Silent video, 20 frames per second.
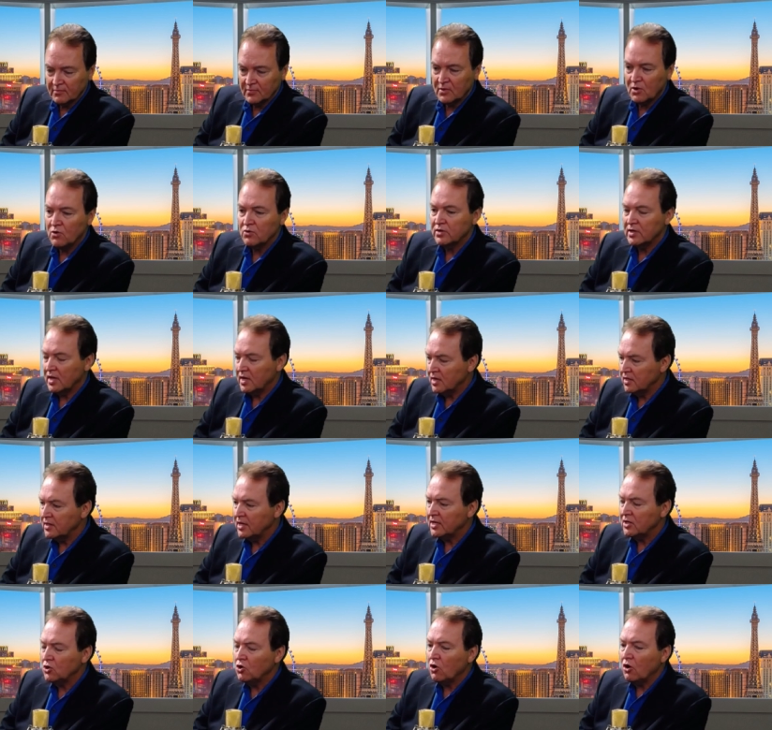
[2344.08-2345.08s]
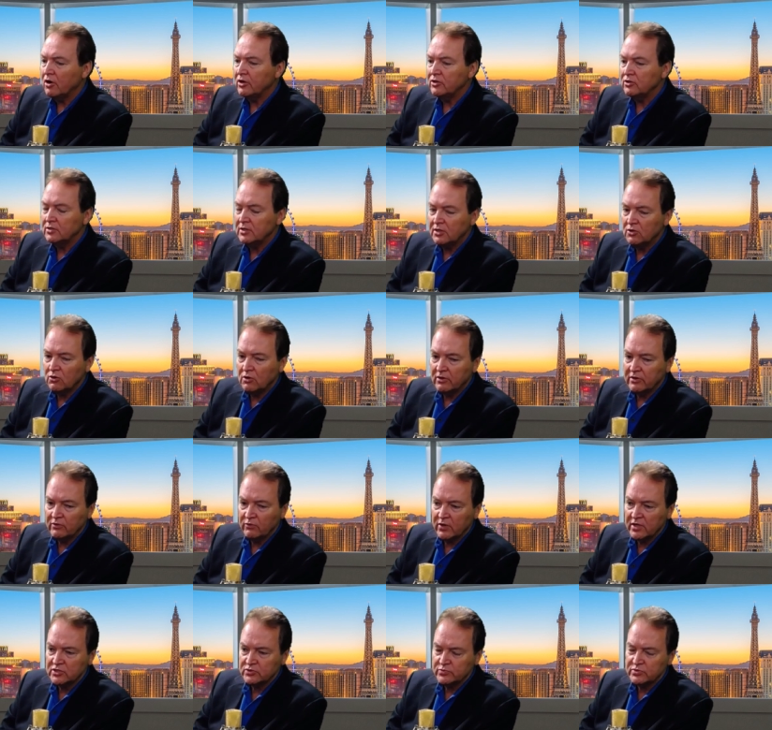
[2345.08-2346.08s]
Okay, and they can call you and get all the
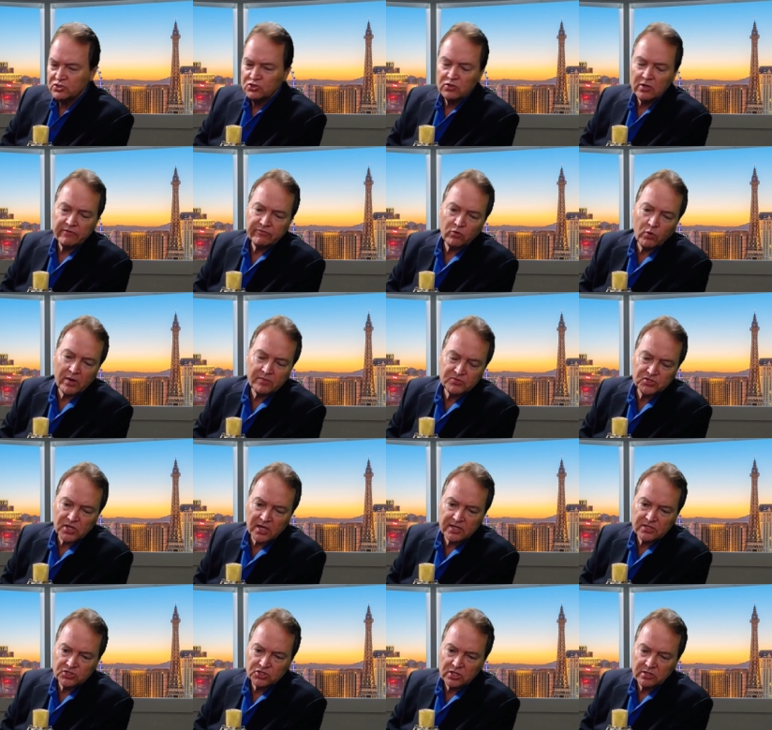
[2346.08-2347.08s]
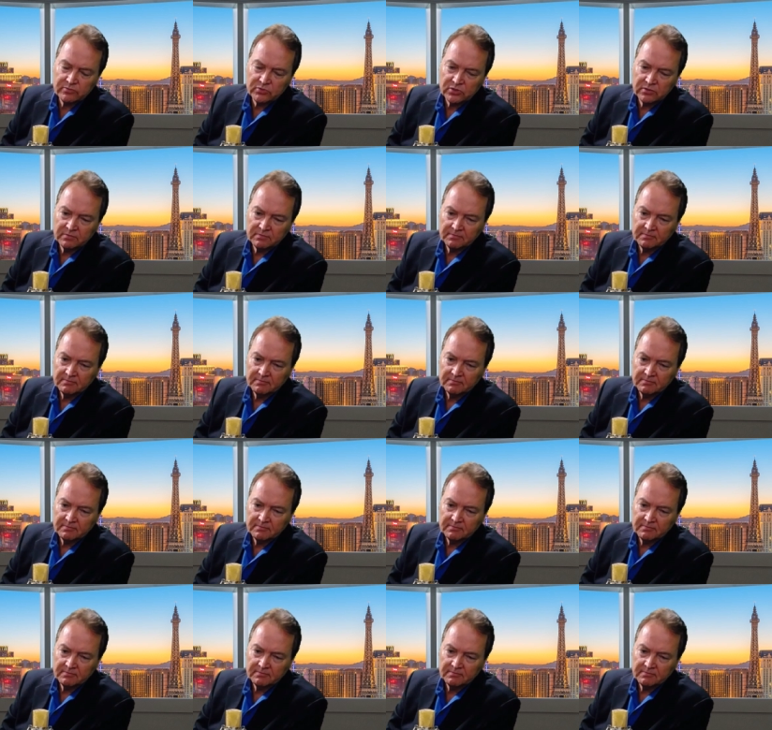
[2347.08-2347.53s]
arrangements. Do you have a website, James?